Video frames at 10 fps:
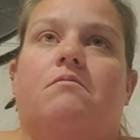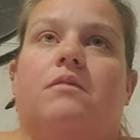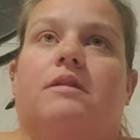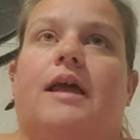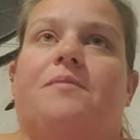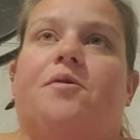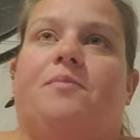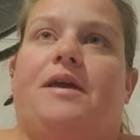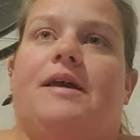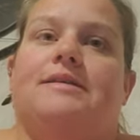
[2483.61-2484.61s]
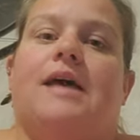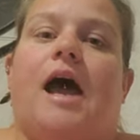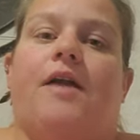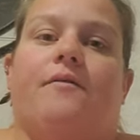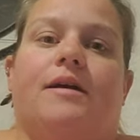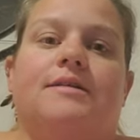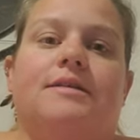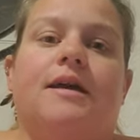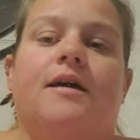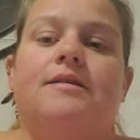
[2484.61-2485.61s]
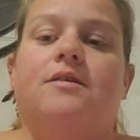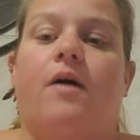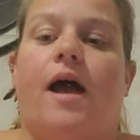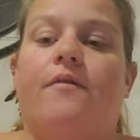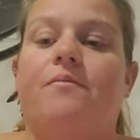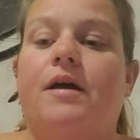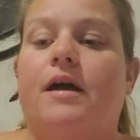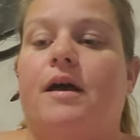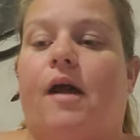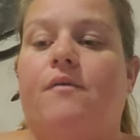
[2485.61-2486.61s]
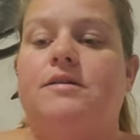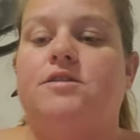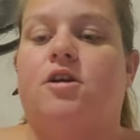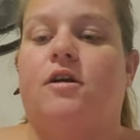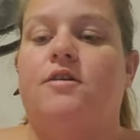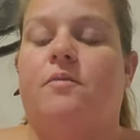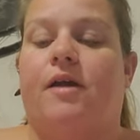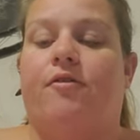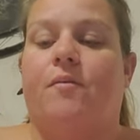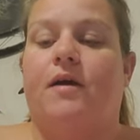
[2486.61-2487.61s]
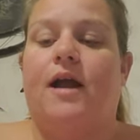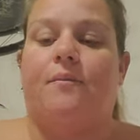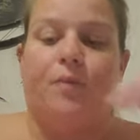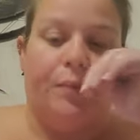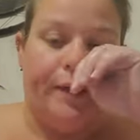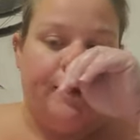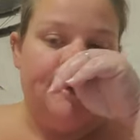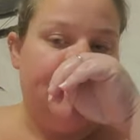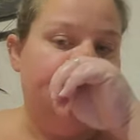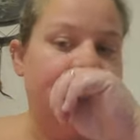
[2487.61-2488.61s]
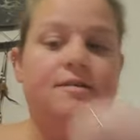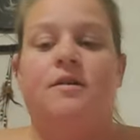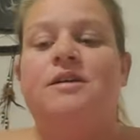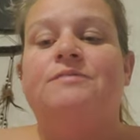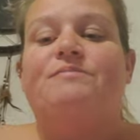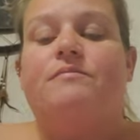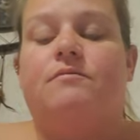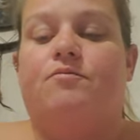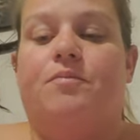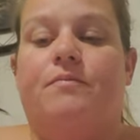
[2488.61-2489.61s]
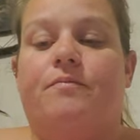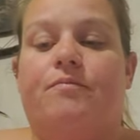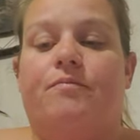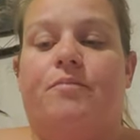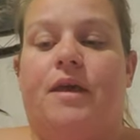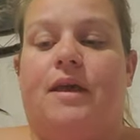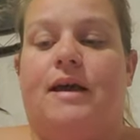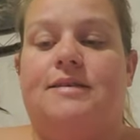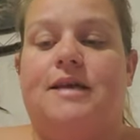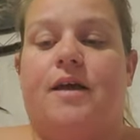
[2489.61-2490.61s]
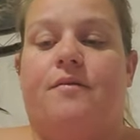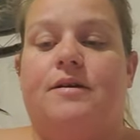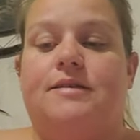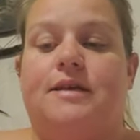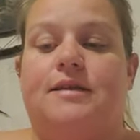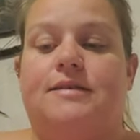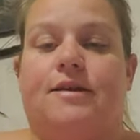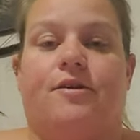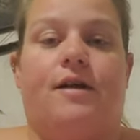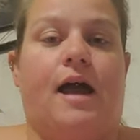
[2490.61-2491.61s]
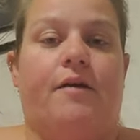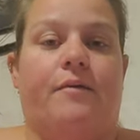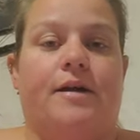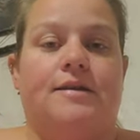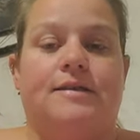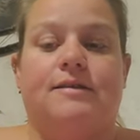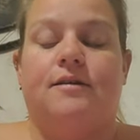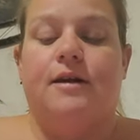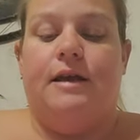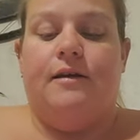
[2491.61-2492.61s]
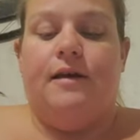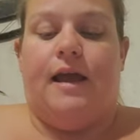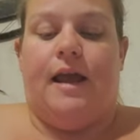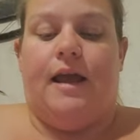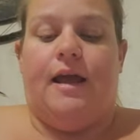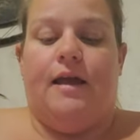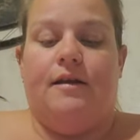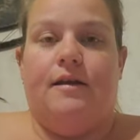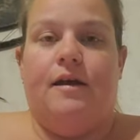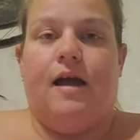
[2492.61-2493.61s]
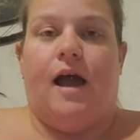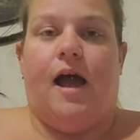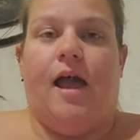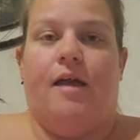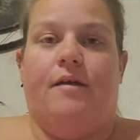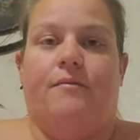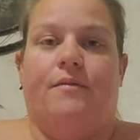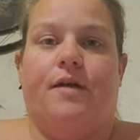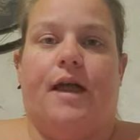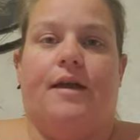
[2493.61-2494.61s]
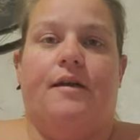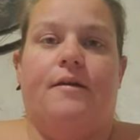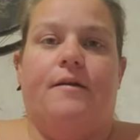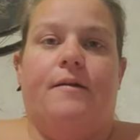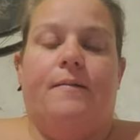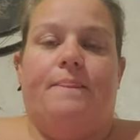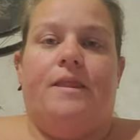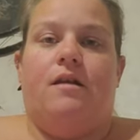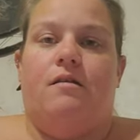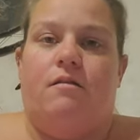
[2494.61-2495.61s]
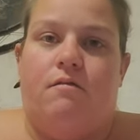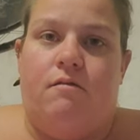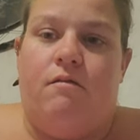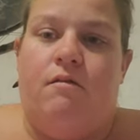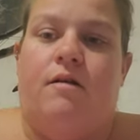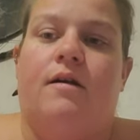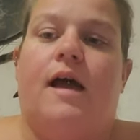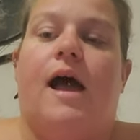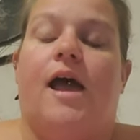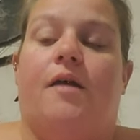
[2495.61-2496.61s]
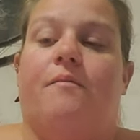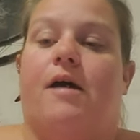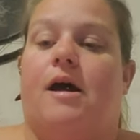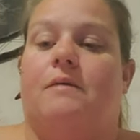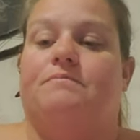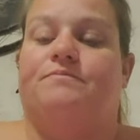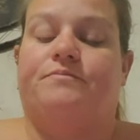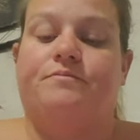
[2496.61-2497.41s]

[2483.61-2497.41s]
label me as high risk. So I bet I was turned away from a couple places because I was considered high risk, and I'm like I'm um